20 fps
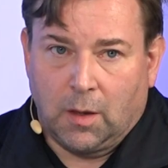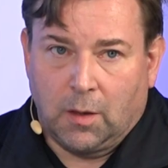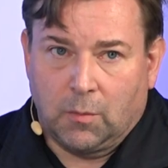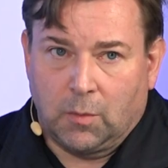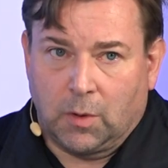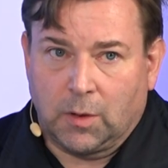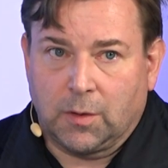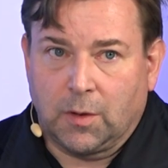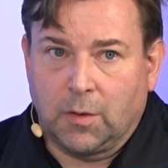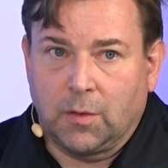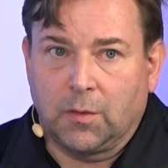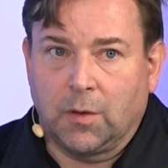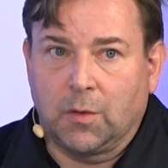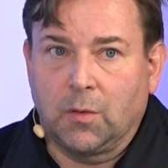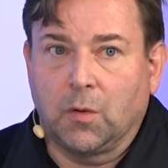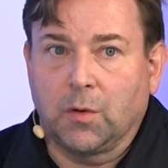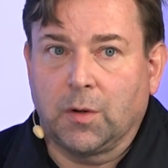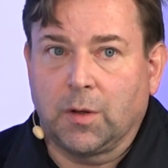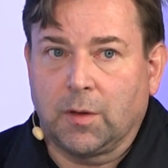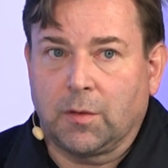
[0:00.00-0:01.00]
Well, the
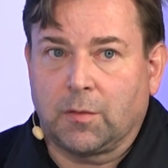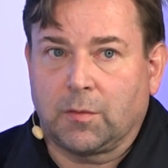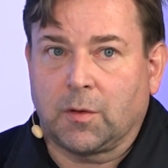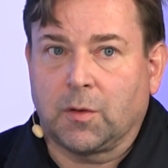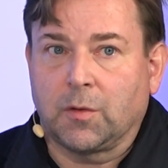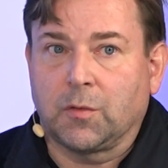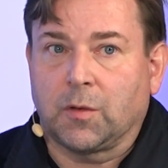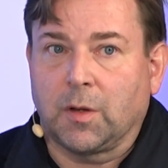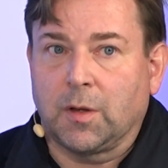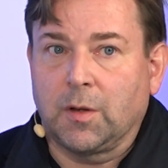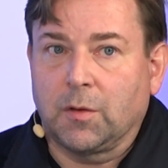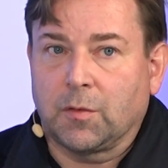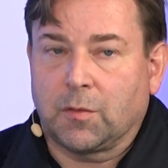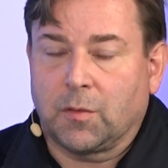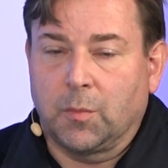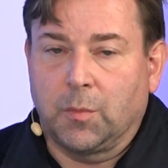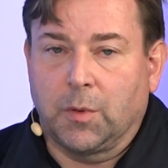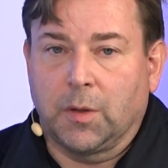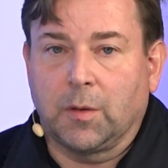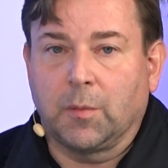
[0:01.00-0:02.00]
Nordics continues
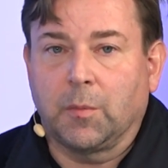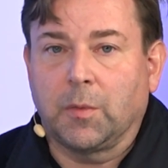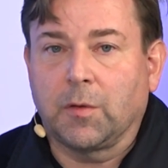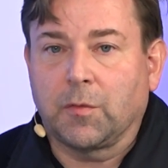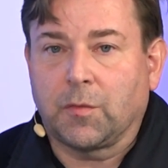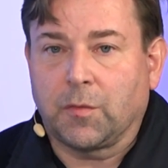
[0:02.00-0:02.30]
to be